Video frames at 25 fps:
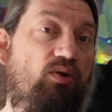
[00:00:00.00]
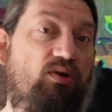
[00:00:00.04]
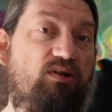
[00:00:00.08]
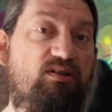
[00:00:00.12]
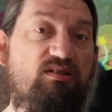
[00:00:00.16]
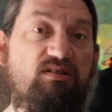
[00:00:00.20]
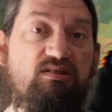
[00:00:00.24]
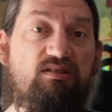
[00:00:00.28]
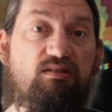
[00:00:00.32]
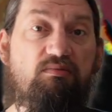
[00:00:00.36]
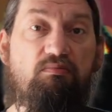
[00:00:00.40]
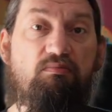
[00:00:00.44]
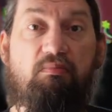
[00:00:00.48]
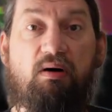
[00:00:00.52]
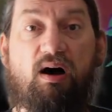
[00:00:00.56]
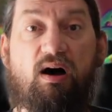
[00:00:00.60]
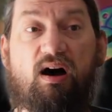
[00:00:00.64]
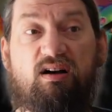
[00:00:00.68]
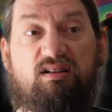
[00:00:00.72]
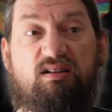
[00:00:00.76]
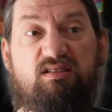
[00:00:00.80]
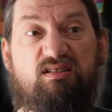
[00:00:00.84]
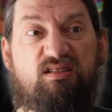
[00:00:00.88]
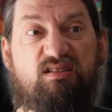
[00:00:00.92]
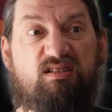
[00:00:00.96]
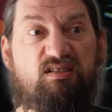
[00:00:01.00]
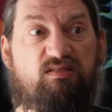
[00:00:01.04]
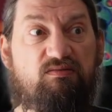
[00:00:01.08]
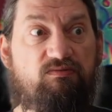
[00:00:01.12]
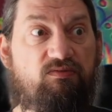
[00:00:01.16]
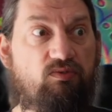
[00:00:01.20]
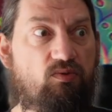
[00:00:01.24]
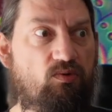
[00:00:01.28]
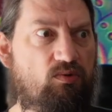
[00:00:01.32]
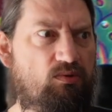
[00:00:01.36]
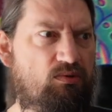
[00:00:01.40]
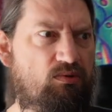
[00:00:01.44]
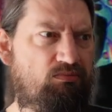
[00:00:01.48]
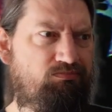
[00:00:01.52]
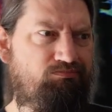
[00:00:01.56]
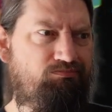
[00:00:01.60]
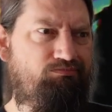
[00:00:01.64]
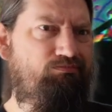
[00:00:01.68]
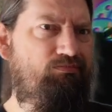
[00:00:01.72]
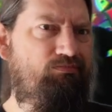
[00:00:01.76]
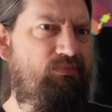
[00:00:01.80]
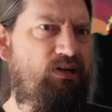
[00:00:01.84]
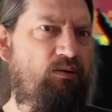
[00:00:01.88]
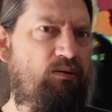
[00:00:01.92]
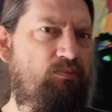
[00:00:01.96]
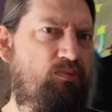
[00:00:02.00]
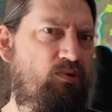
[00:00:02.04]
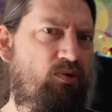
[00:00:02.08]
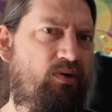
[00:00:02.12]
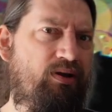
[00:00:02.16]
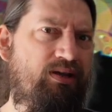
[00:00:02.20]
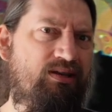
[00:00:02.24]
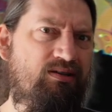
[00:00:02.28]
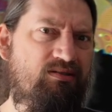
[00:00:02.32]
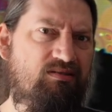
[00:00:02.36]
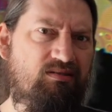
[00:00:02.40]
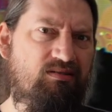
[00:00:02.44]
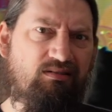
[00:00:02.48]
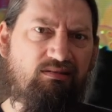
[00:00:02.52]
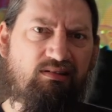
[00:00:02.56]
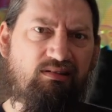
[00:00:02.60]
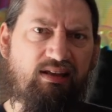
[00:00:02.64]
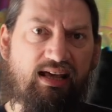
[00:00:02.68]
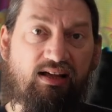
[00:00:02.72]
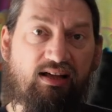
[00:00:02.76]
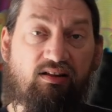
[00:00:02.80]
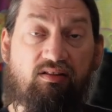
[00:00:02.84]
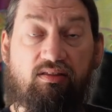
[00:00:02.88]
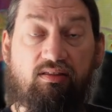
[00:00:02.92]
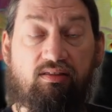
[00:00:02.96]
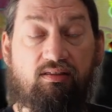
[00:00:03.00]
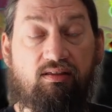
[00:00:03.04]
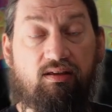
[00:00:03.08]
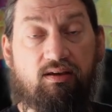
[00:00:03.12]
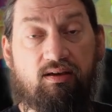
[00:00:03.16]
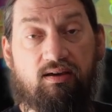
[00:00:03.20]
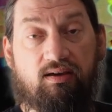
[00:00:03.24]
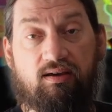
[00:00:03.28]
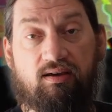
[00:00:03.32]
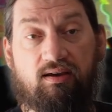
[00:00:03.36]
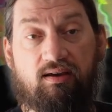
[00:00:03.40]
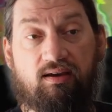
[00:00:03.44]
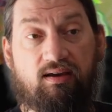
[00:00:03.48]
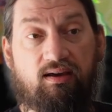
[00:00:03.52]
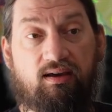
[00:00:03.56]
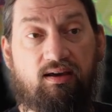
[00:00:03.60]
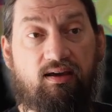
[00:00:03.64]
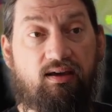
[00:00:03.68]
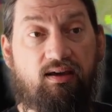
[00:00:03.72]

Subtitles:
organs and parts for upgrades and health.